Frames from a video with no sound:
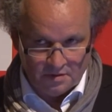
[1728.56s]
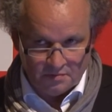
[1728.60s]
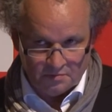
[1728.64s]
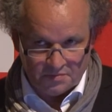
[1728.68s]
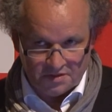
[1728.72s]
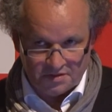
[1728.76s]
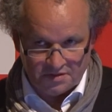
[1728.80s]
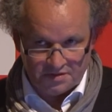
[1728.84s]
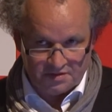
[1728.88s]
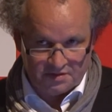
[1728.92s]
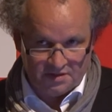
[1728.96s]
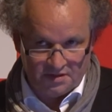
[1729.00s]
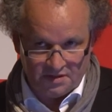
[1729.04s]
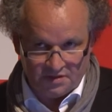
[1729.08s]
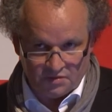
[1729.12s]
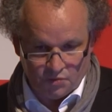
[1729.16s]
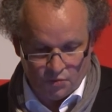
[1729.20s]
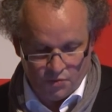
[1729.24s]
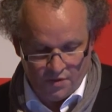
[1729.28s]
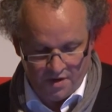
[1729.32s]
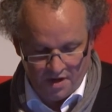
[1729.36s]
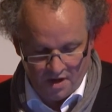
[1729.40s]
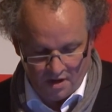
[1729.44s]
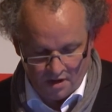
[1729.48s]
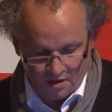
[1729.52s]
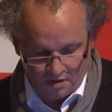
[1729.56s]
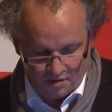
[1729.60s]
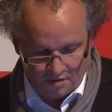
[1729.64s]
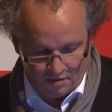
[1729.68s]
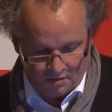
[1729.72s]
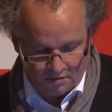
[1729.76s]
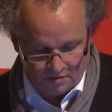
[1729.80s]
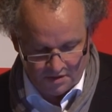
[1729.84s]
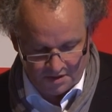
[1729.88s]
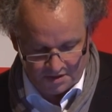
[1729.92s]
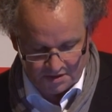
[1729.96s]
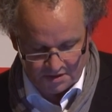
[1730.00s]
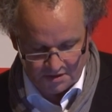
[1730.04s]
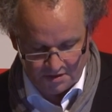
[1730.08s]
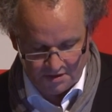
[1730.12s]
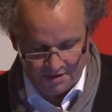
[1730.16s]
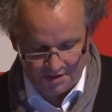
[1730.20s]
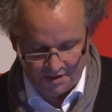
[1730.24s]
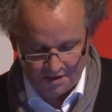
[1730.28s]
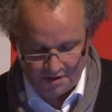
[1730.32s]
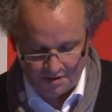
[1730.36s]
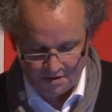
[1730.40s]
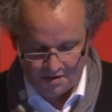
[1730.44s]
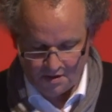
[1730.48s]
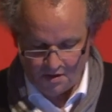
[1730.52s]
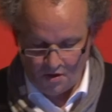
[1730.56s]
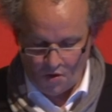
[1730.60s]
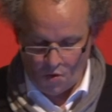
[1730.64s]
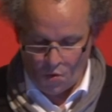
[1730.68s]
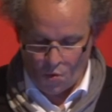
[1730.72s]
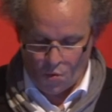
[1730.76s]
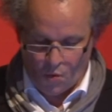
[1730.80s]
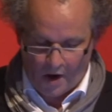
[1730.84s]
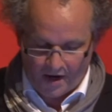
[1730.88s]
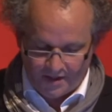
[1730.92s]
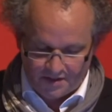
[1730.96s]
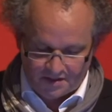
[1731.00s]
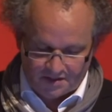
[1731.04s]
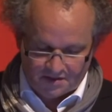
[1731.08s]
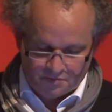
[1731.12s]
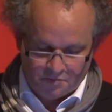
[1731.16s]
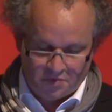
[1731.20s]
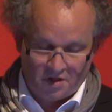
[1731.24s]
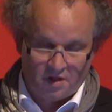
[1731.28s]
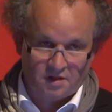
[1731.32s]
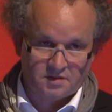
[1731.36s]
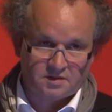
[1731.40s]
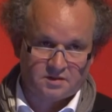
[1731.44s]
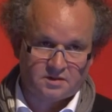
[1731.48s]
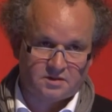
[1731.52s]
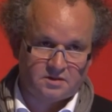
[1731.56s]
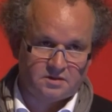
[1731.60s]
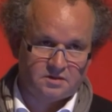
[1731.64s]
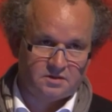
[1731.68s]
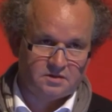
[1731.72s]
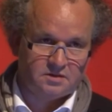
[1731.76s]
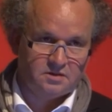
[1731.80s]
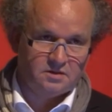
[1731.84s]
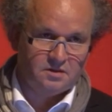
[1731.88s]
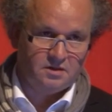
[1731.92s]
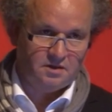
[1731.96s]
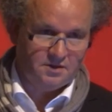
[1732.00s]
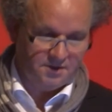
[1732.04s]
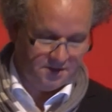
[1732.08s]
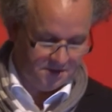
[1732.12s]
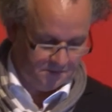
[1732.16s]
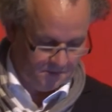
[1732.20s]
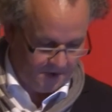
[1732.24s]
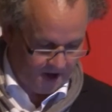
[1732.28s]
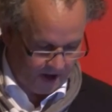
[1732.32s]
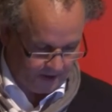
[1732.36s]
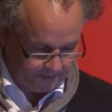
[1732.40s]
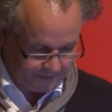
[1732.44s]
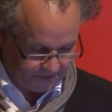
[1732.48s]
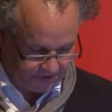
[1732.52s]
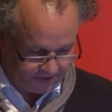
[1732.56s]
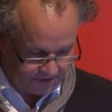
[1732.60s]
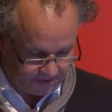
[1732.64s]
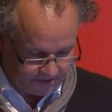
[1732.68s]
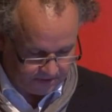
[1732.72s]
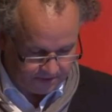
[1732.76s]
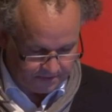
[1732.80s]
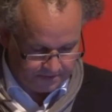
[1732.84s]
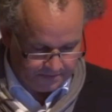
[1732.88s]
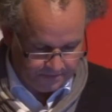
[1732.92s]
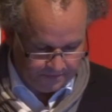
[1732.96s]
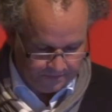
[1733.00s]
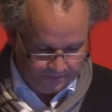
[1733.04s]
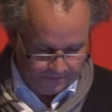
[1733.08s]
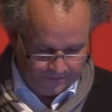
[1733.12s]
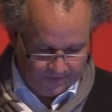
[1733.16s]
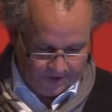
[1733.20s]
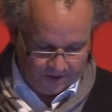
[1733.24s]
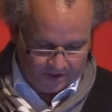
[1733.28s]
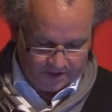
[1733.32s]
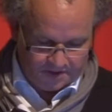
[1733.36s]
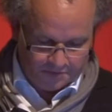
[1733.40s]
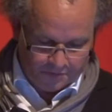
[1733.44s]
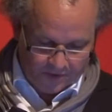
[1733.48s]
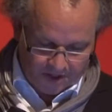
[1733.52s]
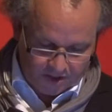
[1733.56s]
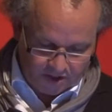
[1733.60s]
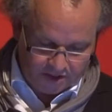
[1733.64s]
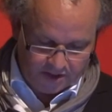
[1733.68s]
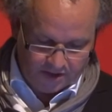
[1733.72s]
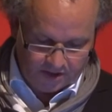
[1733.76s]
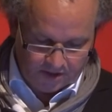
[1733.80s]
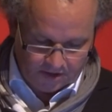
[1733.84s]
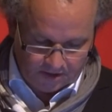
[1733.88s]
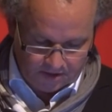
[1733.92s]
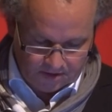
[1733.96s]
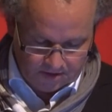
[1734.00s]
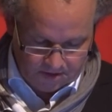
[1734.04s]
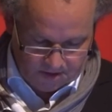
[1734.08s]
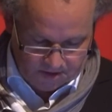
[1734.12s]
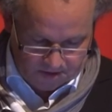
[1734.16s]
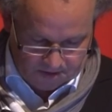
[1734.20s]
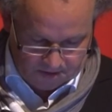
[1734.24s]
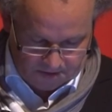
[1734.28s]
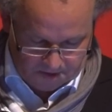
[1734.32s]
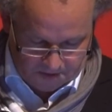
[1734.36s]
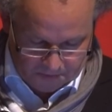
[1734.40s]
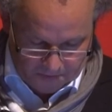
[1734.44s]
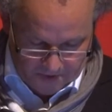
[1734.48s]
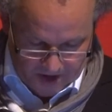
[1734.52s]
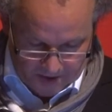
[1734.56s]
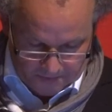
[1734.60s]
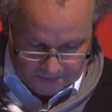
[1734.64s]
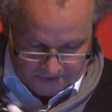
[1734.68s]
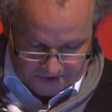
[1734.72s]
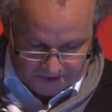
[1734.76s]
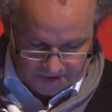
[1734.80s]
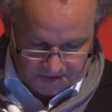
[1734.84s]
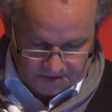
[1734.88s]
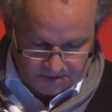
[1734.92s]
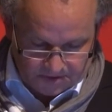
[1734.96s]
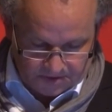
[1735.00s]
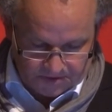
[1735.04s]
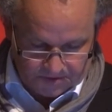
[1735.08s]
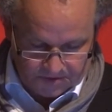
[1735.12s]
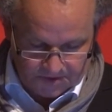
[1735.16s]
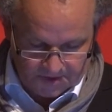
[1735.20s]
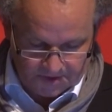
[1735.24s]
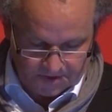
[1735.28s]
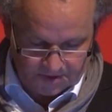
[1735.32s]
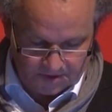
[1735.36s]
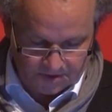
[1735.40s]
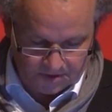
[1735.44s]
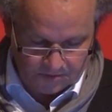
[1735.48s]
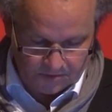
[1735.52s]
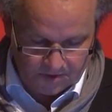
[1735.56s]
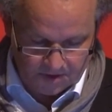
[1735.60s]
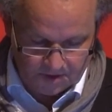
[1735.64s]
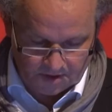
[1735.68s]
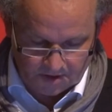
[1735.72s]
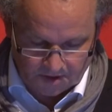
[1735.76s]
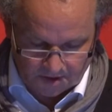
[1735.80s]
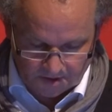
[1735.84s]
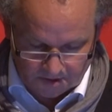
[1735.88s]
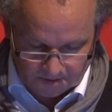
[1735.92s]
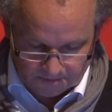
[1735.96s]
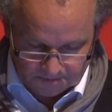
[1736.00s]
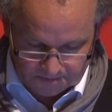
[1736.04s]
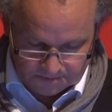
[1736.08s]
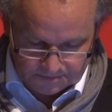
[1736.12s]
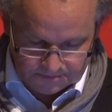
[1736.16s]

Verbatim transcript: because these were originally white spots on the maps, especially on the maps of Latin America.